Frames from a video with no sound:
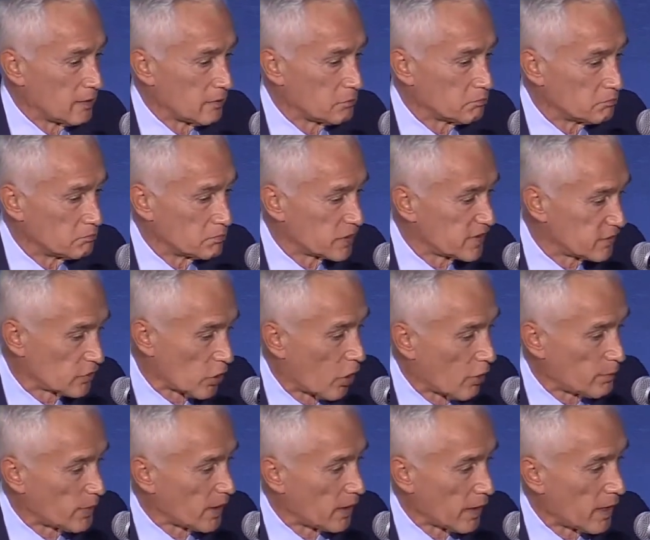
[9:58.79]
I
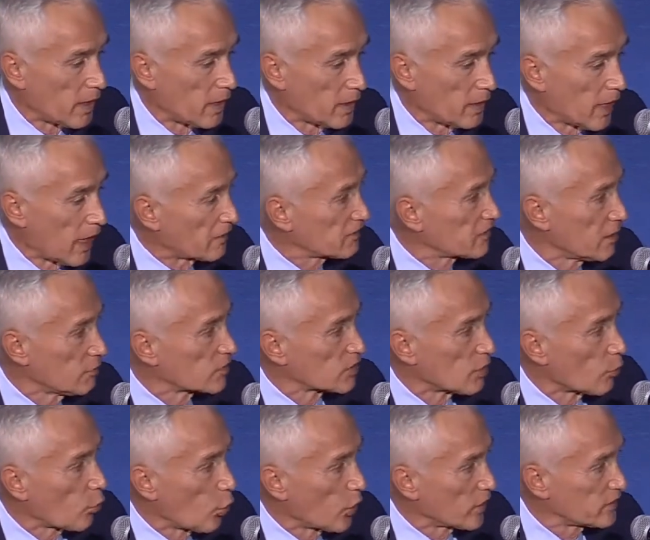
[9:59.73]
stopped and I
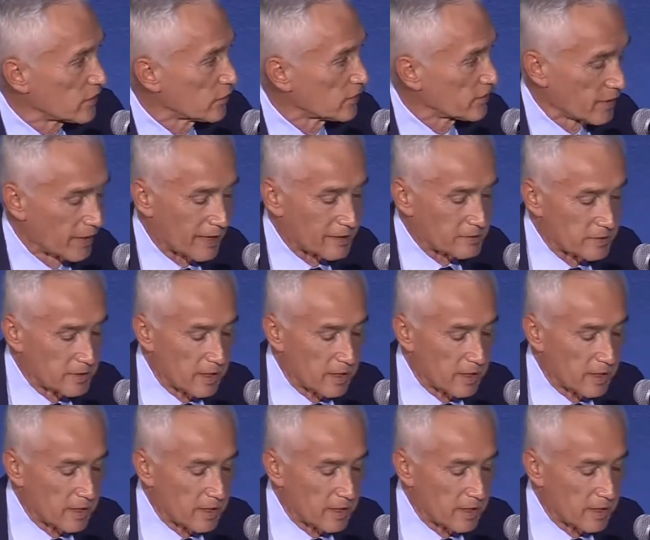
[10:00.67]
asked him some questions.